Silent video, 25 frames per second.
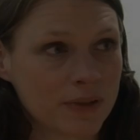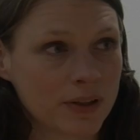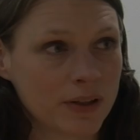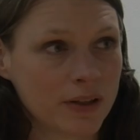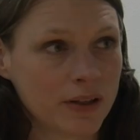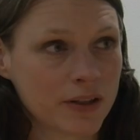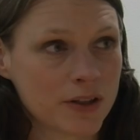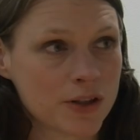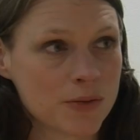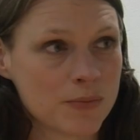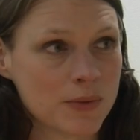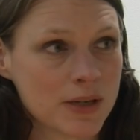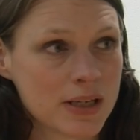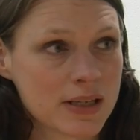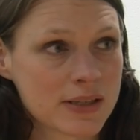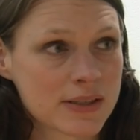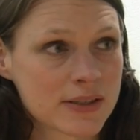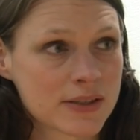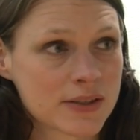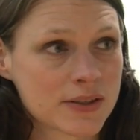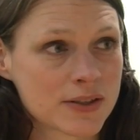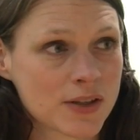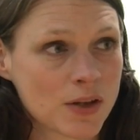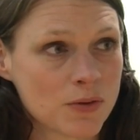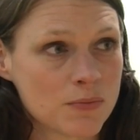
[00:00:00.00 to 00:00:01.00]
and
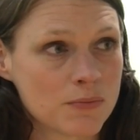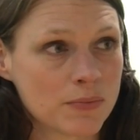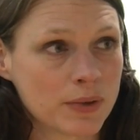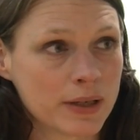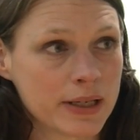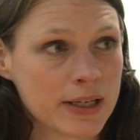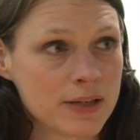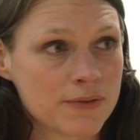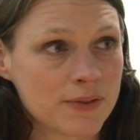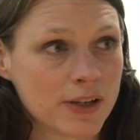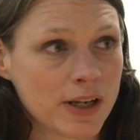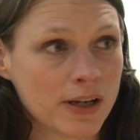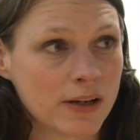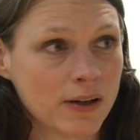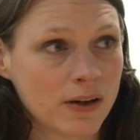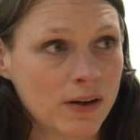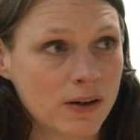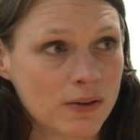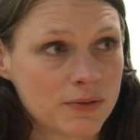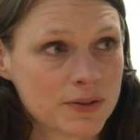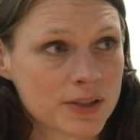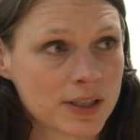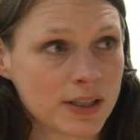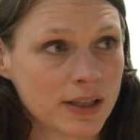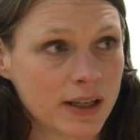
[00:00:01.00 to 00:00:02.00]
humanists don't believe in an
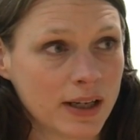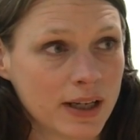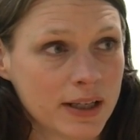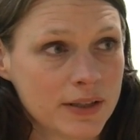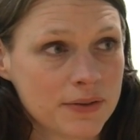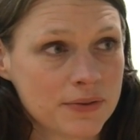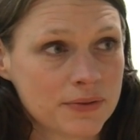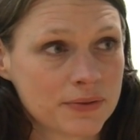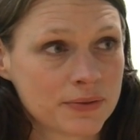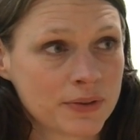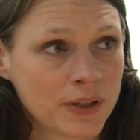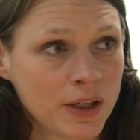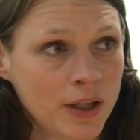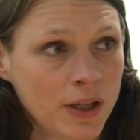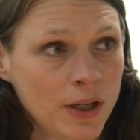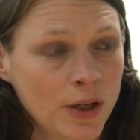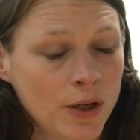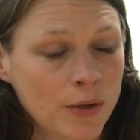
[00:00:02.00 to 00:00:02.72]
afterlife,